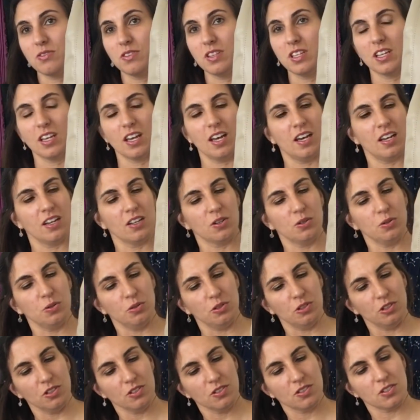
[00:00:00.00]
really kind of
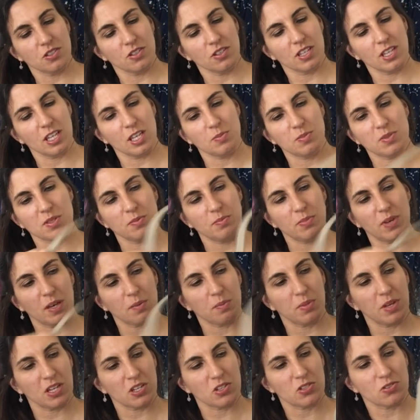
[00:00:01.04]
cool. So it keeps the
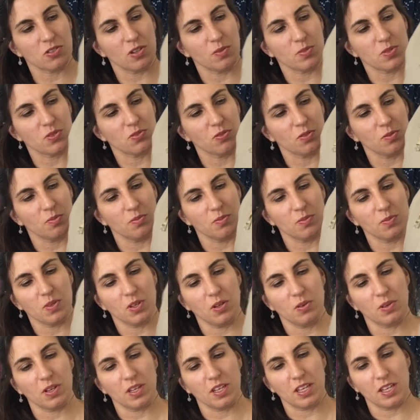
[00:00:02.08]
backpack straps from
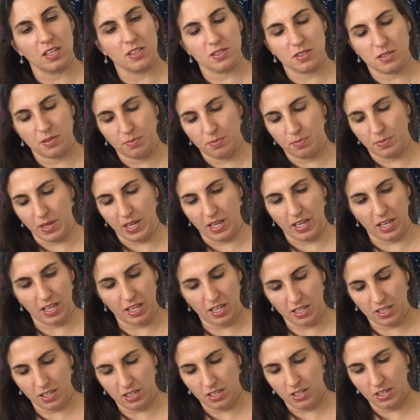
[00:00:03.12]
going against the
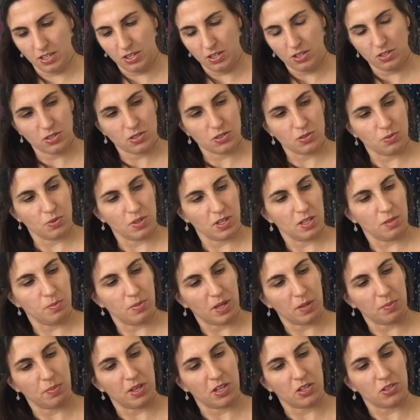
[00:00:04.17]
bag. So one of the
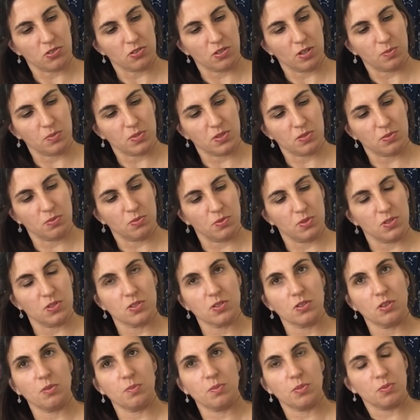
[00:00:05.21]
backpack straps
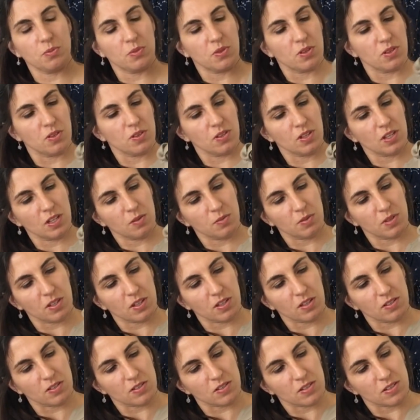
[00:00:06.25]
was open with the thing, but I
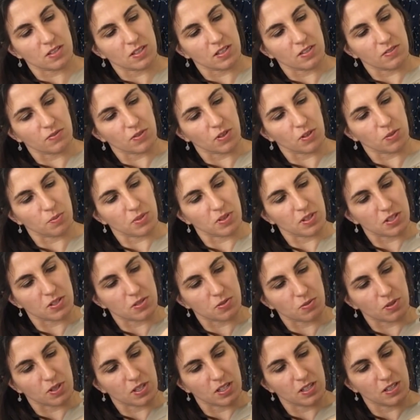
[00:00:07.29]
can just kind of open
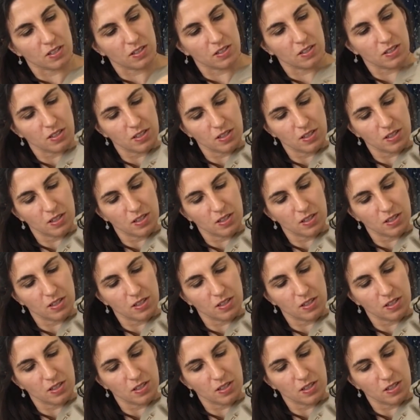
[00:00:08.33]
this one.